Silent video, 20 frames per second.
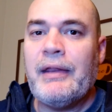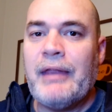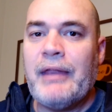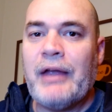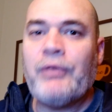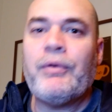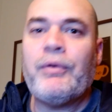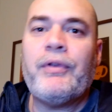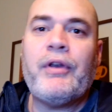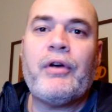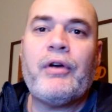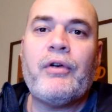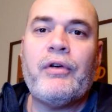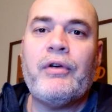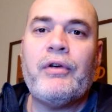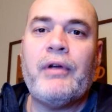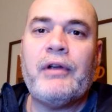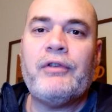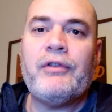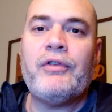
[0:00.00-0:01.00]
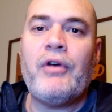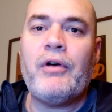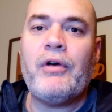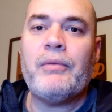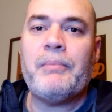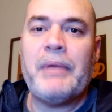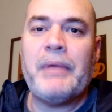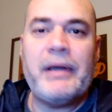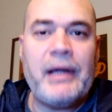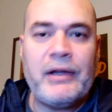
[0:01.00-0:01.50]
That's what they're going to
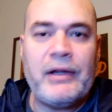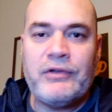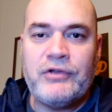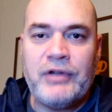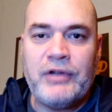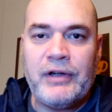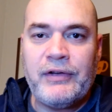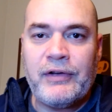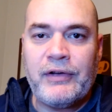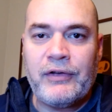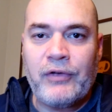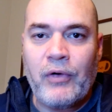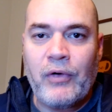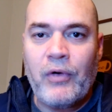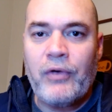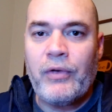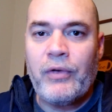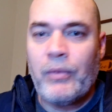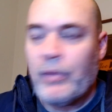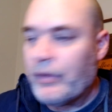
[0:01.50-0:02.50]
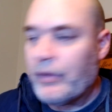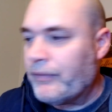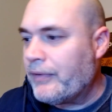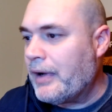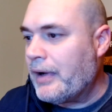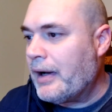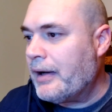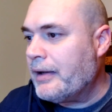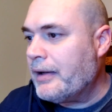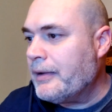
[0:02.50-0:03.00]
exalt, but not Jesus or the word of
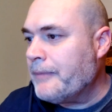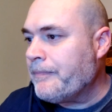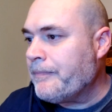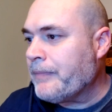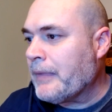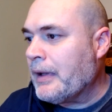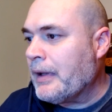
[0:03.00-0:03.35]
God.